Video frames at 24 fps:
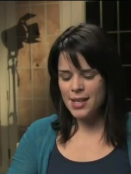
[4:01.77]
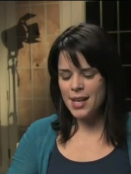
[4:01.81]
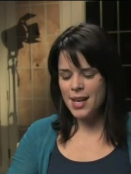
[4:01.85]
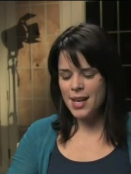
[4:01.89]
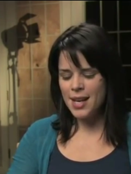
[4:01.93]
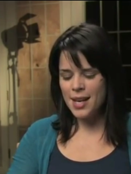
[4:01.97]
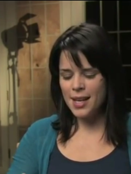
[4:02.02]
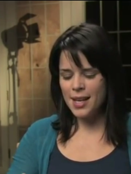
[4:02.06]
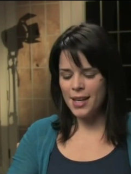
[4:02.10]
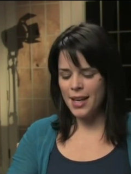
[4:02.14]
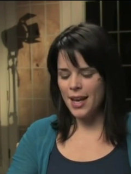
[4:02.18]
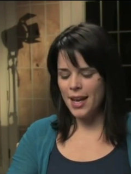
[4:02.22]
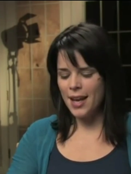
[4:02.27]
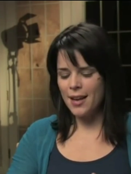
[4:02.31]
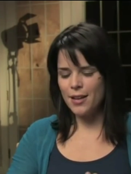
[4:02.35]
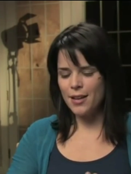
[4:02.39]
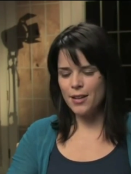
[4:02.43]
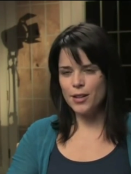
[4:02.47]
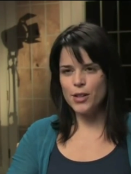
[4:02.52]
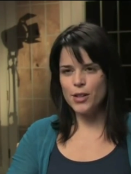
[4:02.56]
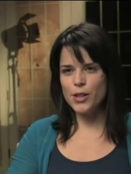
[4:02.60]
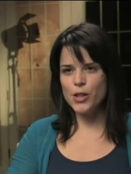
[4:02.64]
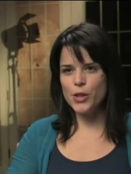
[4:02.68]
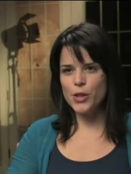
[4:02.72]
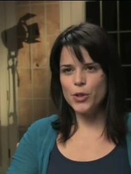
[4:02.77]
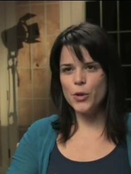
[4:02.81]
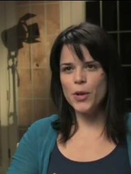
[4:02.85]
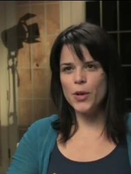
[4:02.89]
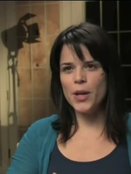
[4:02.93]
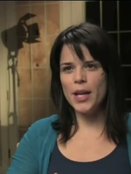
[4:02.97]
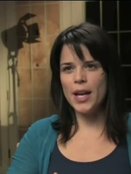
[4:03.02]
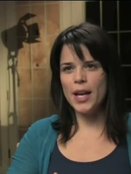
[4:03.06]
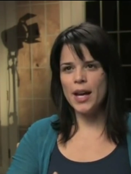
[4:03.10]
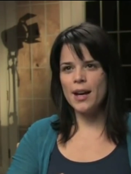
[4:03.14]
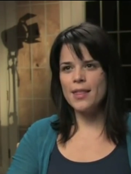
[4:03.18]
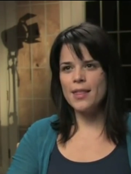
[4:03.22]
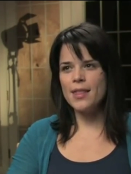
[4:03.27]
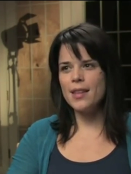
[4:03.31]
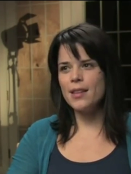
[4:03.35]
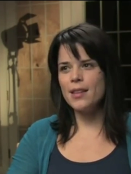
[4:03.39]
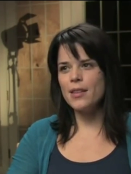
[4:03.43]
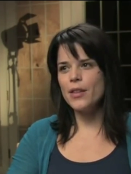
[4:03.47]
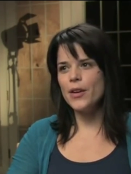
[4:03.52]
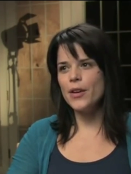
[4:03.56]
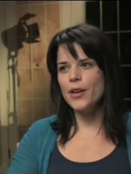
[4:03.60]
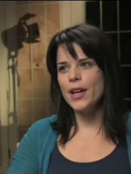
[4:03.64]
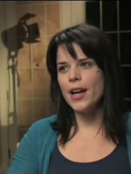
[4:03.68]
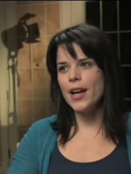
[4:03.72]
And while Neve Campbell hasn't
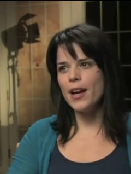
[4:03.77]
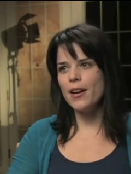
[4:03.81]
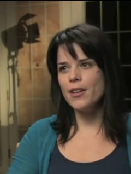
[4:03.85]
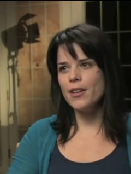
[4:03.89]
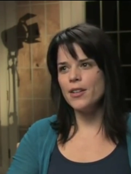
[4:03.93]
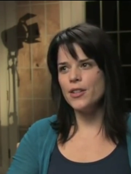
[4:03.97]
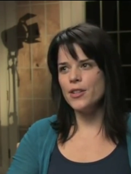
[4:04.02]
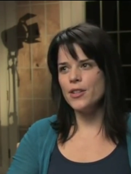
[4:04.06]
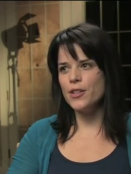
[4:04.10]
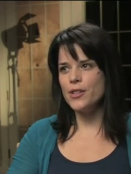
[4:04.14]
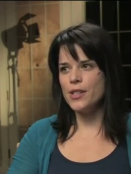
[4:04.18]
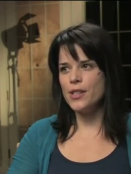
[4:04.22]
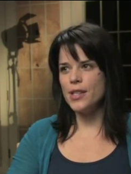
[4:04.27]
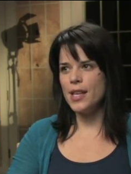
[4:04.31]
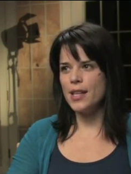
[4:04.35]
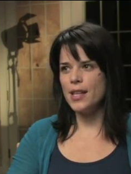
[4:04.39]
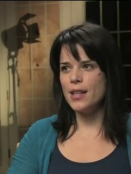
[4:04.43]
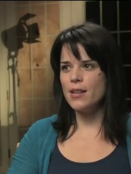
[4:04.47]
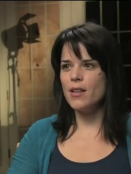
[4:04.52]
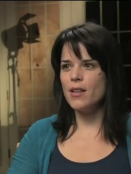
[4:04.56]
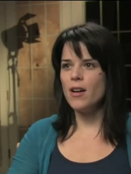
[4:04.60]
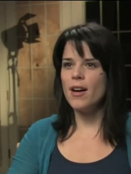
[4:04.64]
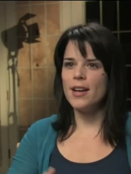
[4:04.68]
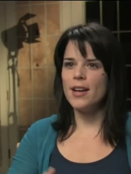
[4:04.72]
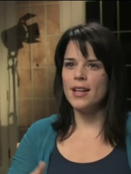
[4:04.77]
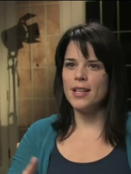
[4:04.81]
officially signed on yet,